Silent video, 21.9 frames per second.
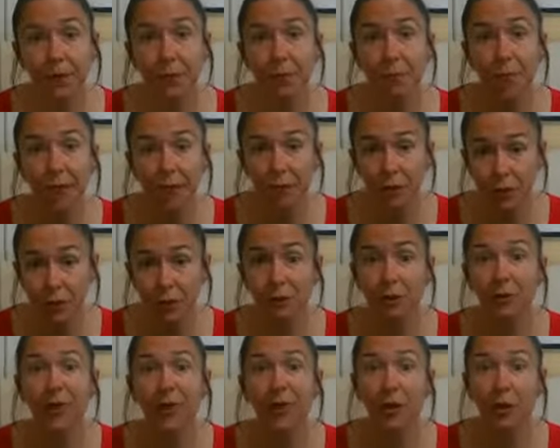make sure
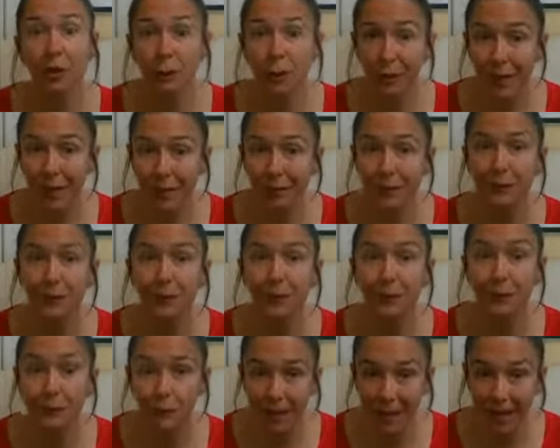you get a
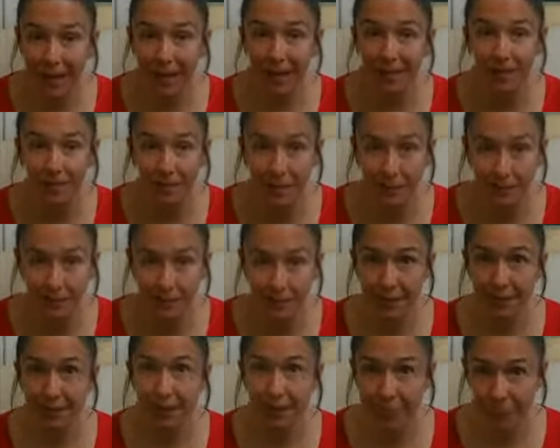rental rider.
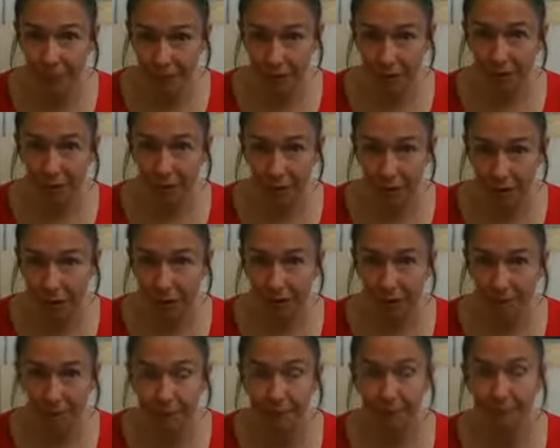That's what they're going to call
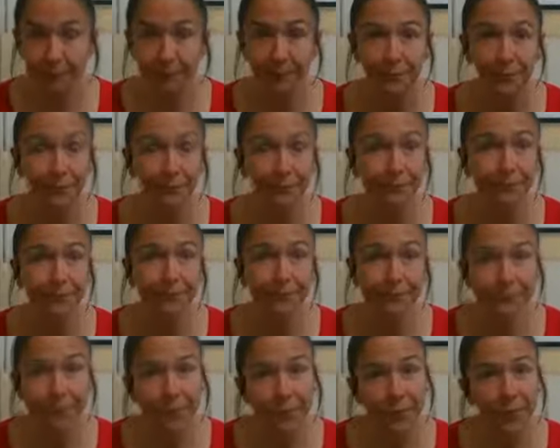it.
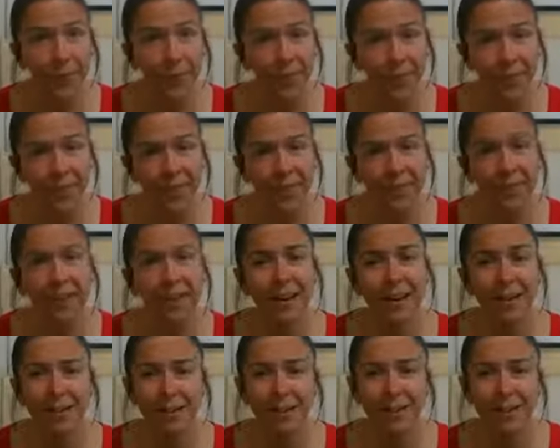And then the
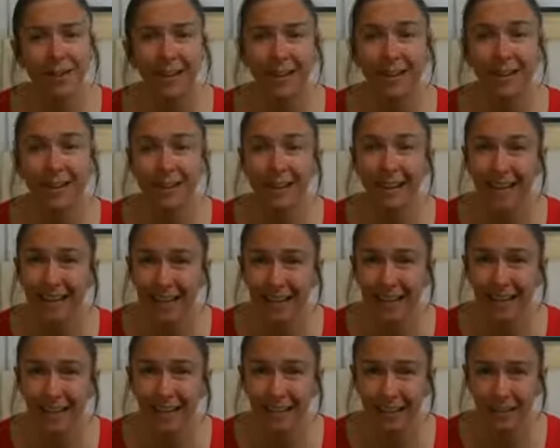other thing that I
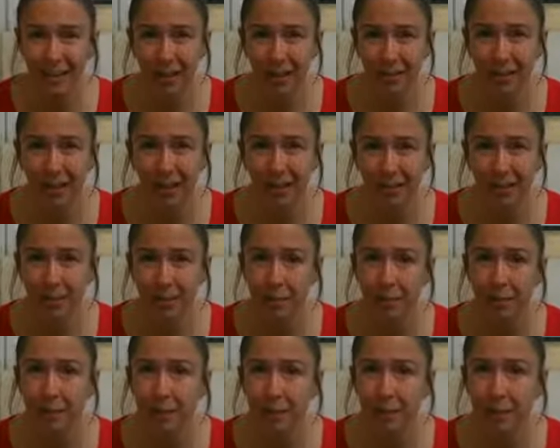kind of talk about
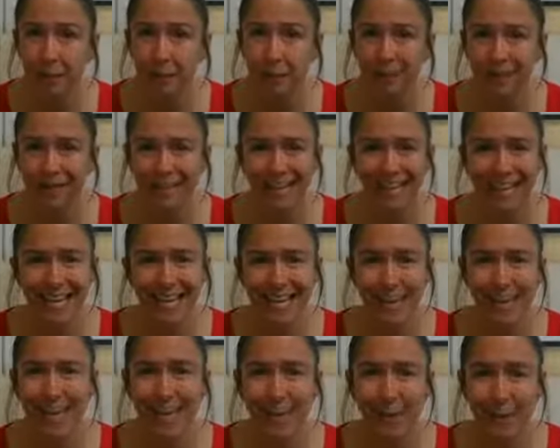that people is kind of
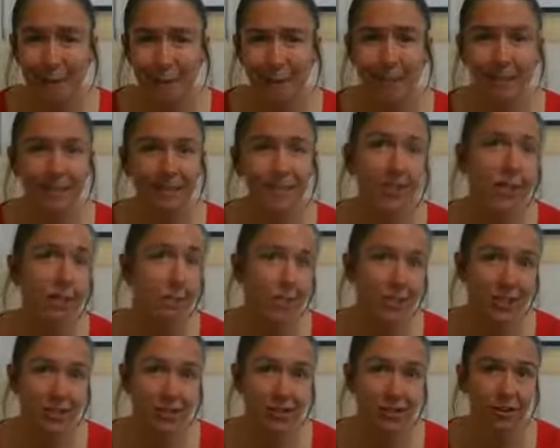hot button
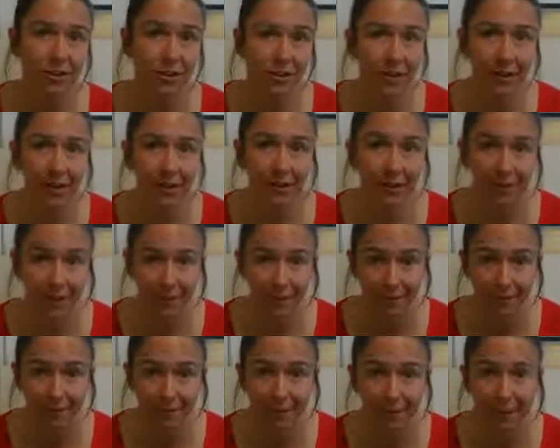subject in our area
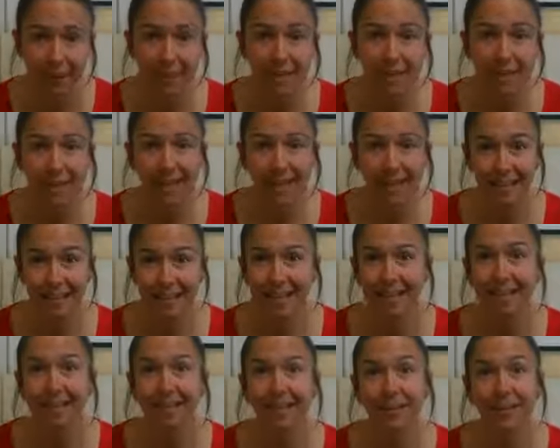of the
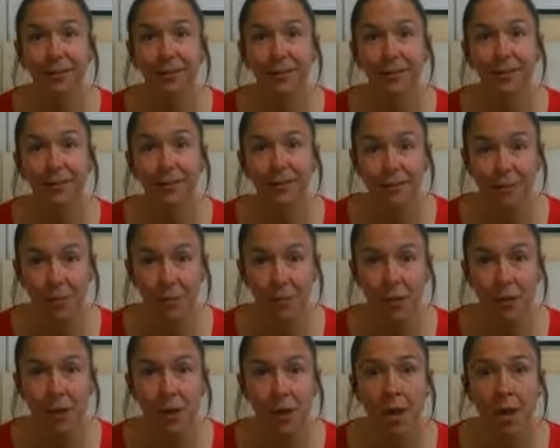Cascadia fault zone,